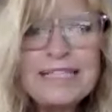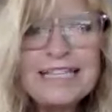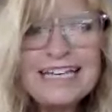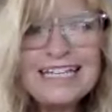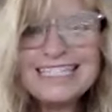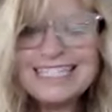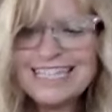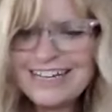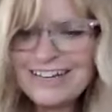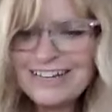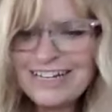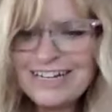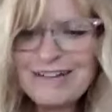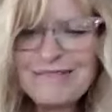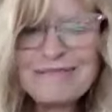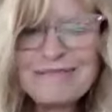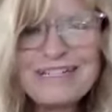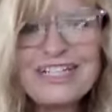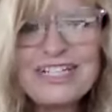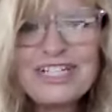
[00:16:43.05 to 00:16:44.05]
that down and
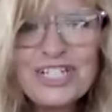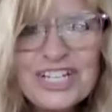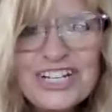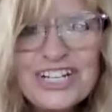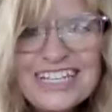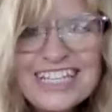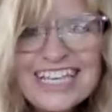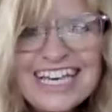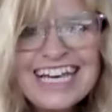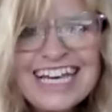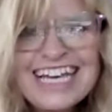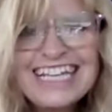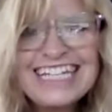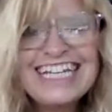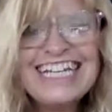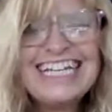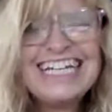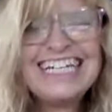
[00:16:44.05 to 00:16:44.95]
I'm going to share that.